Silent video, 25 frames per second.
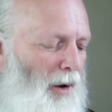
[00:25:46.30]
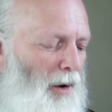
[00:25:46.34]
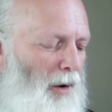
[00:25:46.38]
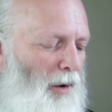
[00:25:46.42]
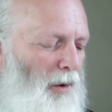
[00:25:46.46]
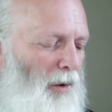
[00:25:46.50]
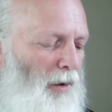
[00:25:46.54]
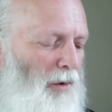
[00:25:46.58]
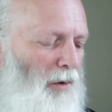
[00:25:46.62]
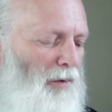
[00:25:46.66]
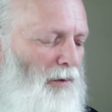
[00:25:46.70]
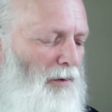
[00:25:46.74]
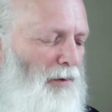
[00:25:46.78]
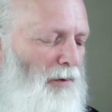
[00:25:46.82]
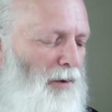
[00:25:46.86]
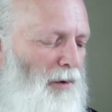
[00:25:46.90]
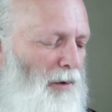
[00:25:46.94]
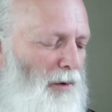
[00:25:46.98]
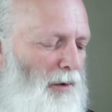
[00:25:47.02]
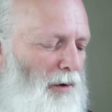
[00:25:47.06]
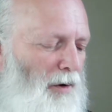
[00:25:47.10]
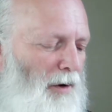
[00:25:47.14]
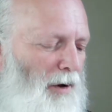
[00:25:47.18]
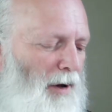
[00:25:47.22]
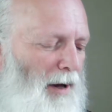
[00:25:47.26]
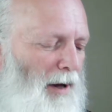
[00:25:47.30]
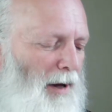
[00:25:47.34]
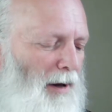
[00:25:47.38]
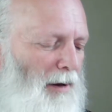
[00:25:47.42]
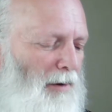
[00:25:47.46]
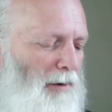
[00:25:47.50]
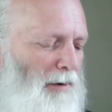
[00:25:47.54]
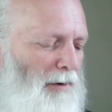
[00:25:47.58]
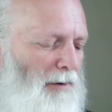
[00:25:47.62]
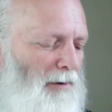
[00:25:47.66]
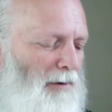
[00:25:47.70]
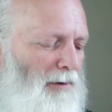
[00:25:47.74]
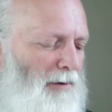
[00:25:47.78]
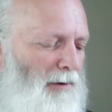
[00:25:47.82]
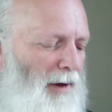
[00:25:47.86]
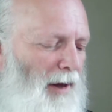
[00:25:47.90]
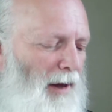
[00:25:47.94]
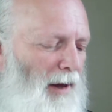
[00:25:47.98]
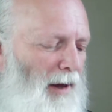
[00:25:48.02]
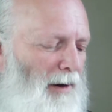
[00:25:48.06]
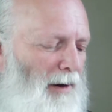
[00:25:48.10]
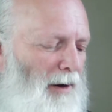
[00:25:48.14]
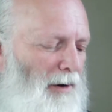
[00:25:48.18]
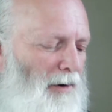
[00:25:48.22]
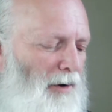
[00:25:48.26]
whose fruit yields
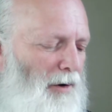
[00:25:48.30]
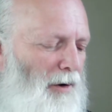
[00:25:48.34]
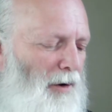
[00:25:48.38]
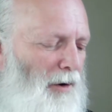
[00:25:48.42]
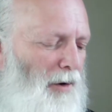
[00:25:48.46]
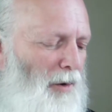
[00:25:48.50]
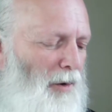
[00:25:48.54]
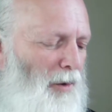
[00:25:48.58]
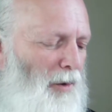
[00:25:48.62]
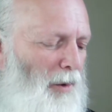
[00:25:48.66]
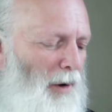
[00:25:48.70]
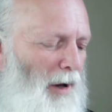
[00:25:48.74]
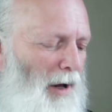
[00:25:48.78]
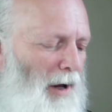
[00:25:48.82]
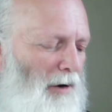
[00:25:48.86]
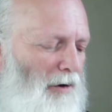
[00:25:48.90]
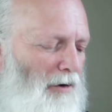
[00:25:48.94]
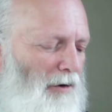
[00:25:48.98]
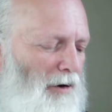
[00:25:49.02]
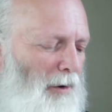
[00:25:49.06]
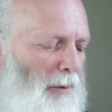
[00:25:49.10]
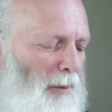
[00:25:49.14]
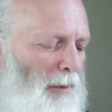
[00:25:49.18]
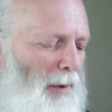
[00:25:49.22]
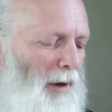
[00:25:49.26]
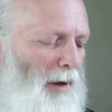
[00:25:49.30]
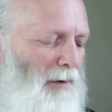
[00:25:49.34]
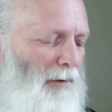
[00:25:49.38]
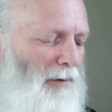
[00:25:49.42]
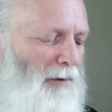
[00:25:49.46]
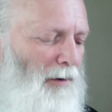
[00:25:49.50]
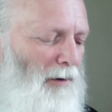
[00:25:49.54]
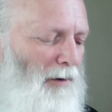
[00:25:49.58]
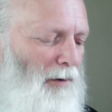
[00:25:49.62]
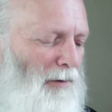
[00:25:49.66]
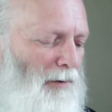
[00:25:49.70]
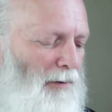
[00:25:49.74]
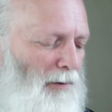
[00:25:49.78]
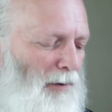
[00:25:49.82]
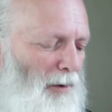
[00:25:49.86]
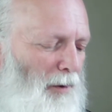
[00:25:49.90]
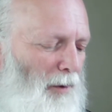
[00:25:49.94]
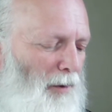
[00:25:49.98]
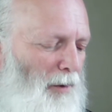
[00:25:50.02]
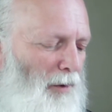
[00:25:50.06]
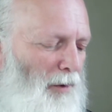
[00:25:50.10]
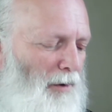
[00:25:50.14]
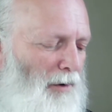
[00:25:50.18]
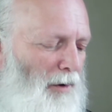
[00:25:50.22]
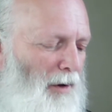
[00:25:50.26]
seed. To you it shall be for
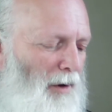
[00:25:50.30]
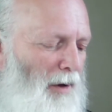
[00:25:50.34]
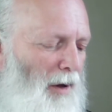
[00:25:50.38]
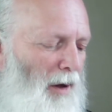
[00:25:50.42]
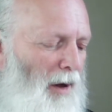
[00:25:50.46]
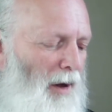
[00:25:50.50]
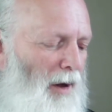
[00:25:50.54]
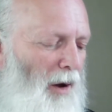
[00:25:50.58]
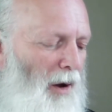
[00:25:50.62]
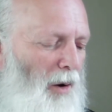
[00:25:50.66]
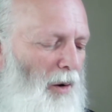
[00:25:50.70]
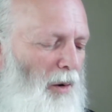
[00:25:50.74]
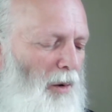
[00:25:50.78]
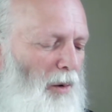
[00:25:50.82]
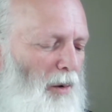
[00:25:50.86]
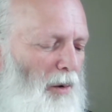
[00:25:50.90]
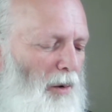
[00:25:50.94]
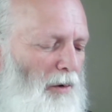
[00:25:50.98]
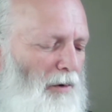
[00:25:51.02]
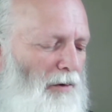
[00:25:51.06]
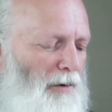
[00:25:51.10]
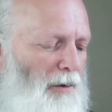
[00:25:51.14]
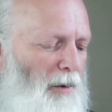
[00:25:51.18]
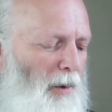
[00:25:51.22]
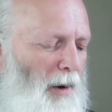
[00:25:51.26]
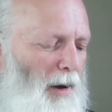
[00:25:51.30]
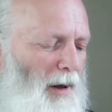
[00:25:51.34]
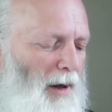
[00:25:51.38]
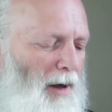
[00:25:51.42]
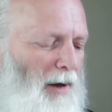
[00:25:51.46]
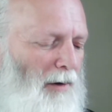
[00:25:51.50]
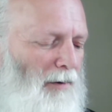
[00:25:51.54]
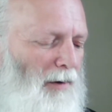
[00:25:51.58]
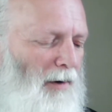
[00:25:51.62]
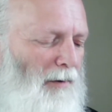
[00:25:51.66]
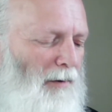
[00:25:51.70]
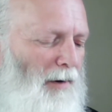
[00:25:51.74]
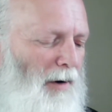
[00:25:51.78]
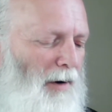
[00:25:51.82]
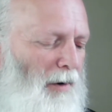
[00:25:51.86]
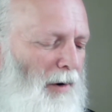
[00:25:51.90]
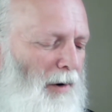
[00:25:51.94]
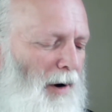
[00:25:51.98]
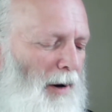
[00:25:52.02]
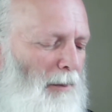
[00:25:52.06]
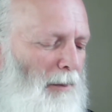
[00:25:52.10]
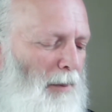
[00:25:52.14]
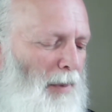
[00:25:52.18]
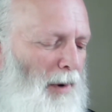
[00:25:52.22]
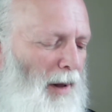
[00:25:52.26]
food. Also I give every
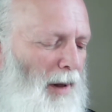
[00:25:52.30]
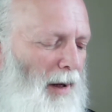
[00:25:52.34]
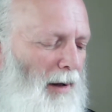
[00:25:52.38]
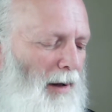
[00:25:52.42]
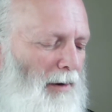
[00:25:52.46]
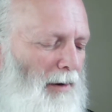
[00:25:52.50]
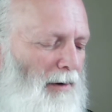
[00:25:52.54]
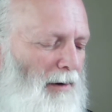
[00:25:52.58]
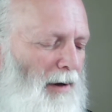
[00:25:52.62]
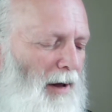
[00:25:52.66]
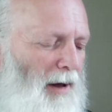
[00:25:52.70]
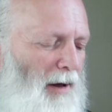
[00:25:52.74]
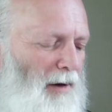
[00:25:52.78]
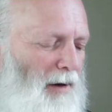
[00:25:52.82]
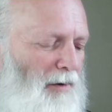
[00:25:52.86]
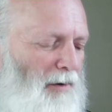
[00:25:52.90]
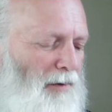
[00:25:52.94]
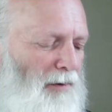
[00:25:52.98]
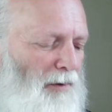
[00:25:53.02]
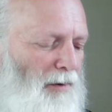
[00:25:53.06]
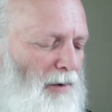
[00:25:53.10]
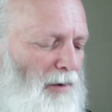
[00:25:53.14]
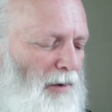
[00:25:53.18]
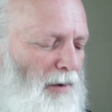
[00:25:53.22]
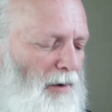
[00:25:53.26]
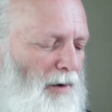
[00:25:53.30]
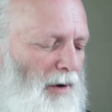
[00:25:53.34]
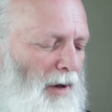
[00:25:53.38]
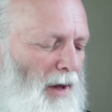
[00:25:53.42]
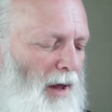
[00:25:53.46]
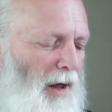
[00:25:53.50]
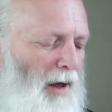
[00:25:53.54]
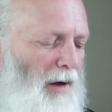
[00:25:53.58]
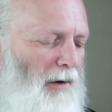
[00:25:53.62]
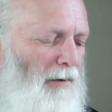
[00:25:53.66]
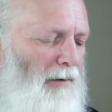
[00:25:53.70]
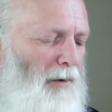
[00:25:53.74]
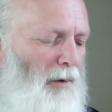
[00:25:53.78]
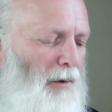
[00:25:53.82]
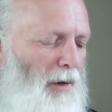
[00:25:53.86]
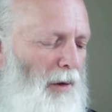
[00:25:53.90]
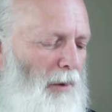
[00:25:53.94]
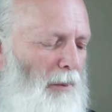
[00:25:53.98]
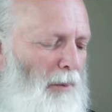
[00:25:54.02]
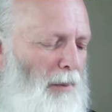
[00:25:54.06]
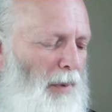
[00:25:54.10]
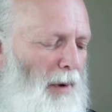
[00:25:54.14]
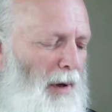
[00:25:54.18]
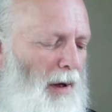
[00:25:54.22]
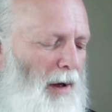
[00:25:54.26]
green plant as food, for all
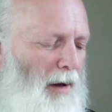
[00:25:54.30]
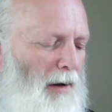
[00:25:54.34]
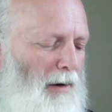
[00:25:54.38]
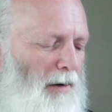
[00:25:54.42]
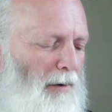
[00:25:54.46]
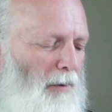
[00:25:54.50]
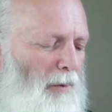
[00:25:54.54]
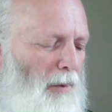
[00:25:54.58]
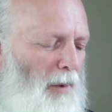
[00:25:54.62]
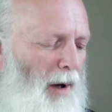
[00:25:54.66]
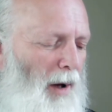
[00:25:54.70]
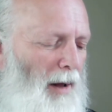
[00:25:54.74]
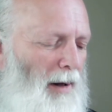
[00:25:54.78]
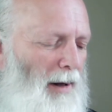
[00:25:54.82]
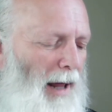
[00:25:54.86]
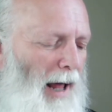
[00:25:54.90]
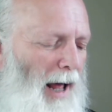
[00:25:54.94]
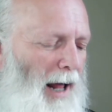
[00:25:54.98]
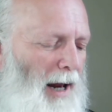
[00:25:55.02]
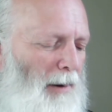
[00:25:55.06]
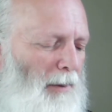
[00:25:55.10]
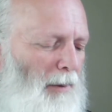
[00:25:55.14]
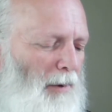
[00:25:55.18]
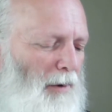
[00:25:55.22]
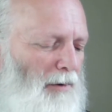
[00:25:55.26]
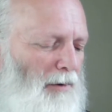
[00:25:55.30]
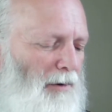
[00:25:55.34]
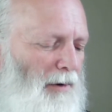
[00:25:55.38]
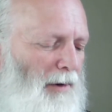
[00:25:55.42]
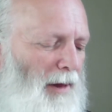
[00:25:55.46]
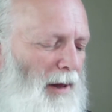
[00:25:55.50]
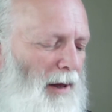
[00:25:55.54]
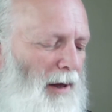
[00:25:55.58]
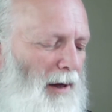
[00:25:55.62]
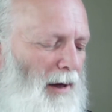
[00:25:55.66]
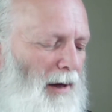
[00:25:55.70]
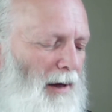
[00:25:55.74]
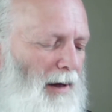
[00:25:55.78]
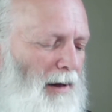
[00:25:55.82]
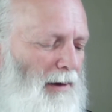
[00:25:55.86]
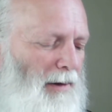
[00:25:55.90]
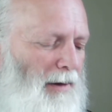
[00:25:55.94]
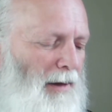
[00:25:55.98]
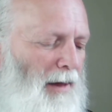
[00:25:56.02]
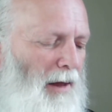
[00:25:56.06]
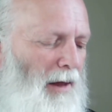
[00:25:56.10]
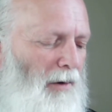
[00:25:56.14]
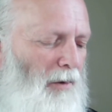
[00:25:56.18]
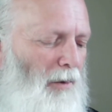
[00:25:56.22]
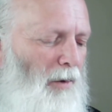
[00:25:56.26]
the wild animals of the earth,
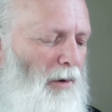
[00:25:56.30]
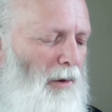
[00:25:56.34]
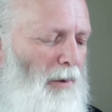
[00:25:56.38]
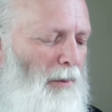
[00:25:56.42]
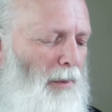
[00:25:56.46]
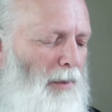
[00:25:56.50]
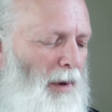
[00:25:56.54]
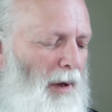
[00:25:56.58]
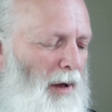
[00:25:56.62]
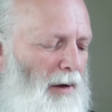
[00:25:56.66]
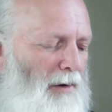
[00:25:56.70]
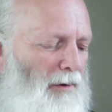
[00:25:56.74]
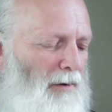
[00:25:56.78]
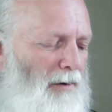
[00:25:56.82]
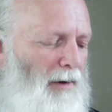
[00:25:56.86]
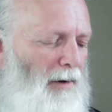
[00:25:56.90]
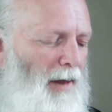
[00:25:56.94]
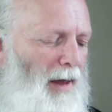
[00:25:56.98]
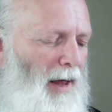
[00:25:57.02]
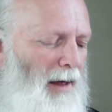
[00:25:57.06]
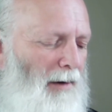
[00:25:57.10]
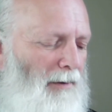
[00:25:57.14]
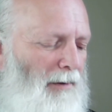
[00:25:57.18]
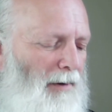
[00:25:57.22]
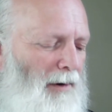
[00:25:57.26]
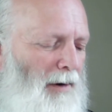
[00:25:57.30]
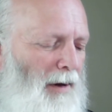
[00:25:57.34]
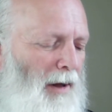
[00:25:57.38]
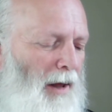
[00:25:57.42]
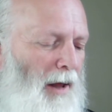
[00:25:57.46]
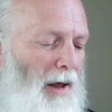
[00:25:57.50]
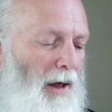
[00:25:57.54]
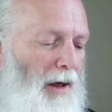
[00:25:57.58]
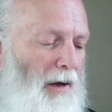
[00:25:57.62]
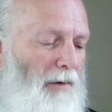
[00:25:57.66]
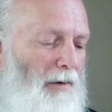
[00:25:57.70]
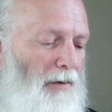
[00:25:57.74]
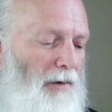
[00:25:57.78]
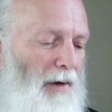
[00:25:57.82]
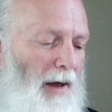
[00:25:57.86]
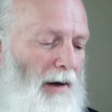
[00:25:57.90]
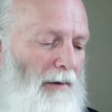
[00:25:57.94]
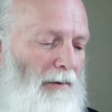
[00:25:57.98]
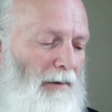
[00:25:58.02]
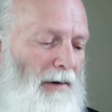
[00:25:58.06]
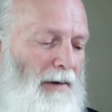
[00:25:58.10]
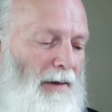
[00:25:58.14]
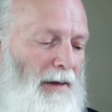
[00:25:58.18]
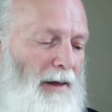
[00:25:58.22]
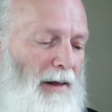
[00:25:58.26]
all the birds of the heaven, for
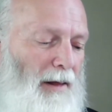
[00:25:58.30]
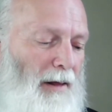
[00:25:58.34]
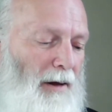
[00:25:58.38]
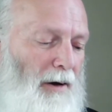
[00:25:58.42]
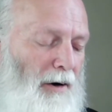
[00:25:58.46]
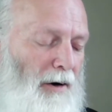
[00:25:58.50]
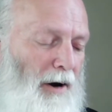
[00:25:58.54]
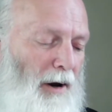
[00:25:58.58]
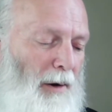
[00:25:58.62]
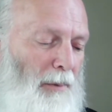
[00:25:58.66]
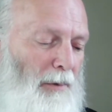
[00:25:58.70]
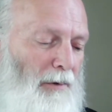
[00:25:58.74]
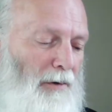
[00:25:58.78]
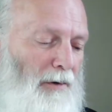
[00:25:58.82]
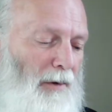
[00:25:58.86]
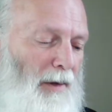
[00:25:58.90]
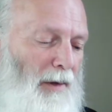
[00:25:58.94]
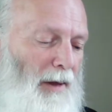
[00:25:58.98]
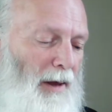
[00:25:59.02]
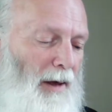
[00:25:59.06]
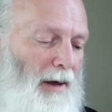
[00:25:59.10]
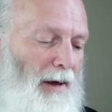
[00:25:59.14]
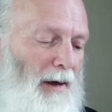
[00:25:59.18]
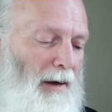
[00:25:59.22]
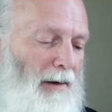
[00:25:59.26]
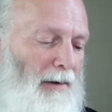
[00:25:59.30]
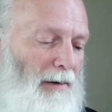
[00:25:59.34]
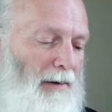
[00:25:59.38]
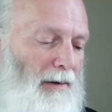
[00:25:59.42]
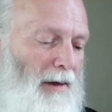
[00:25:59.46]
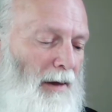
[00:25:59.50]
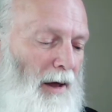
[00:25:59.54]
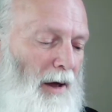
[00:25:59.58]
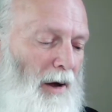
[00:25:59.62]
everything that creeps on the earth,